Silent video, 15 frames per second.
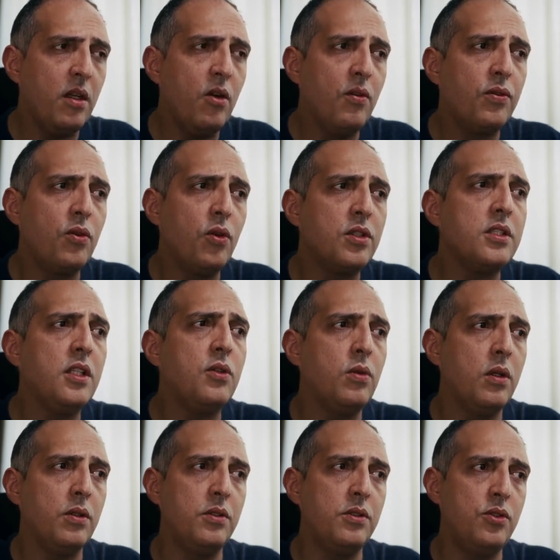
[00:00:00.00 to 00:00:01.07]
Of course, it
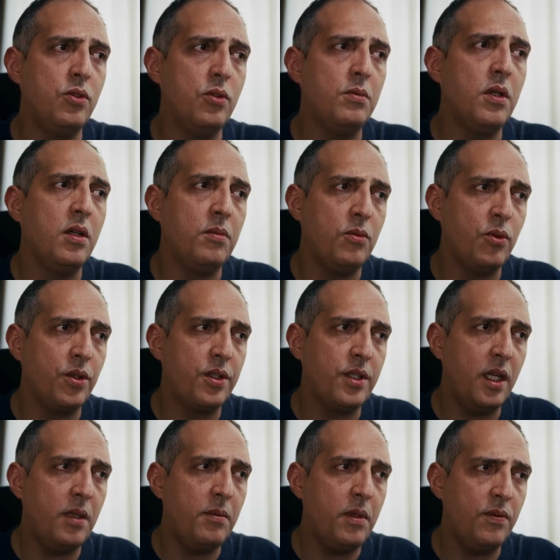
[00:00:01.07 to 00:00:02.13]
will consume more
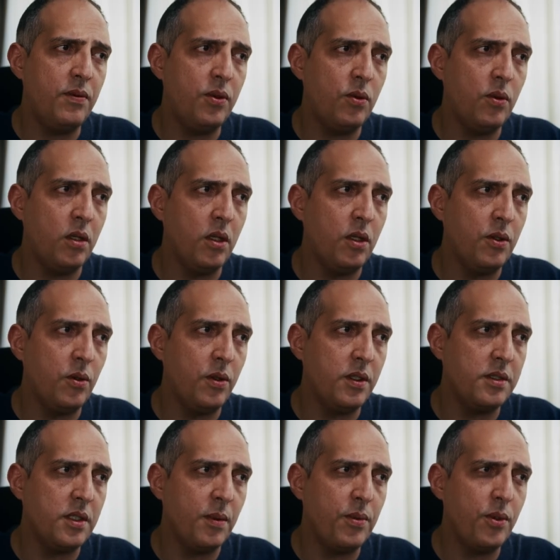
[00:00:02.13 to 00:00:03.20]
time if you will do
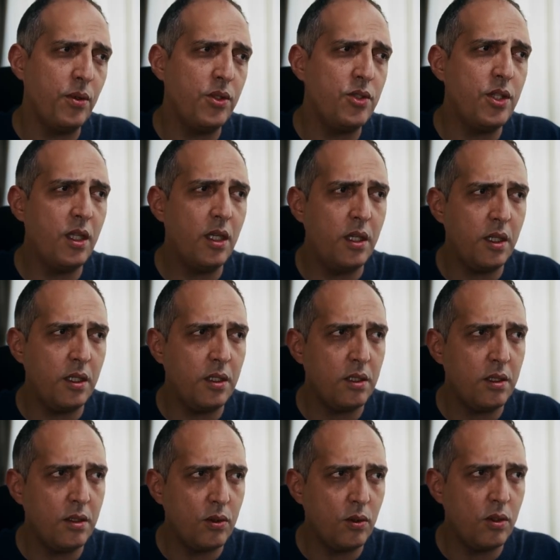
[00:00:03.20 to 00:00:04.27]
this approach. Here, it
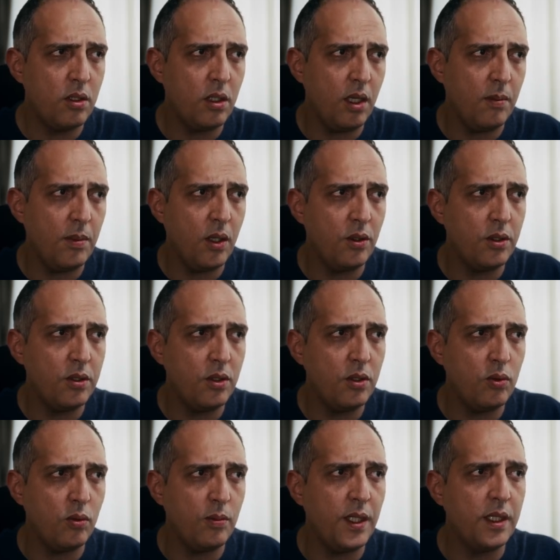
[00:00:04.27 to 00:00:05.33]
took about
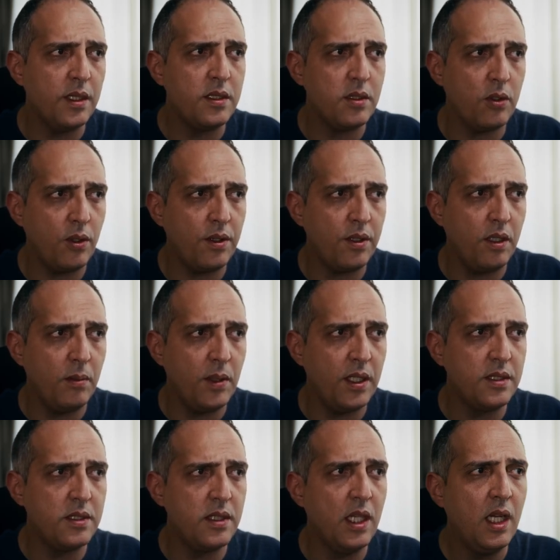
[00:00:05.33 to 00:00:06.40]
2 minutes or 3
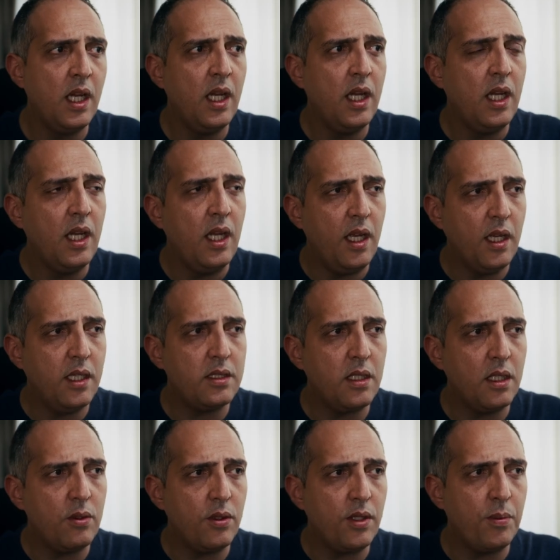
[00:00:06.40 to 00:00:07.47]
minutes
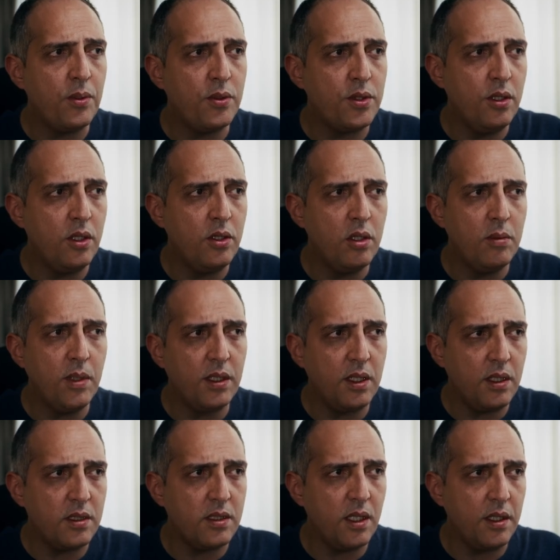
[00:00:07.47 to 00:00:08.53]
extra to the procedure, but
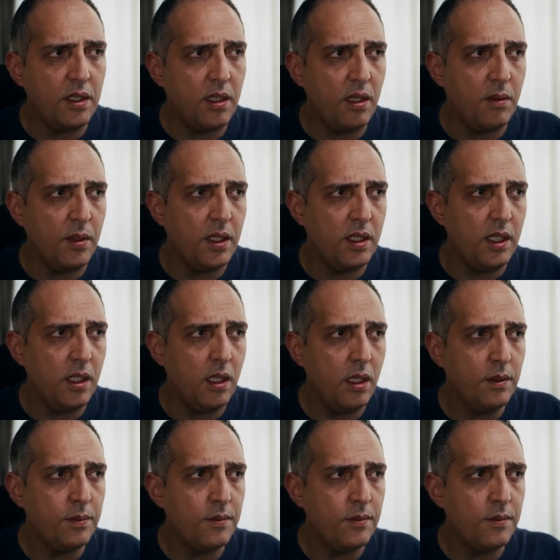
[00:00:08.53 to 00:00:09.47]
it is not a big deal.